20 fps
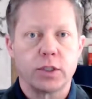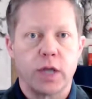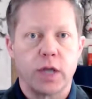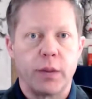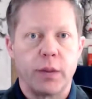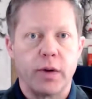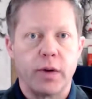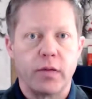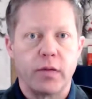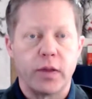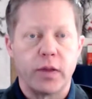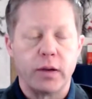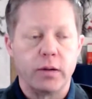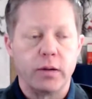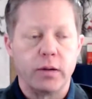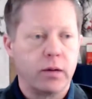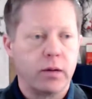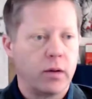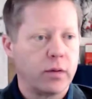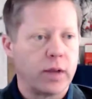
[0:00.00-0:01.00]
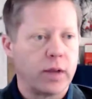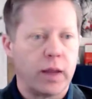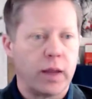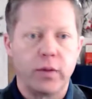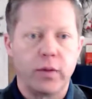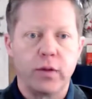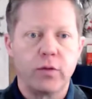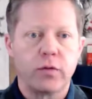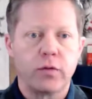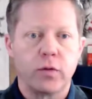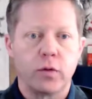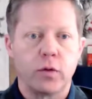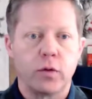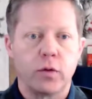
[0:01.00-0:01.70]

shop here that okay they still do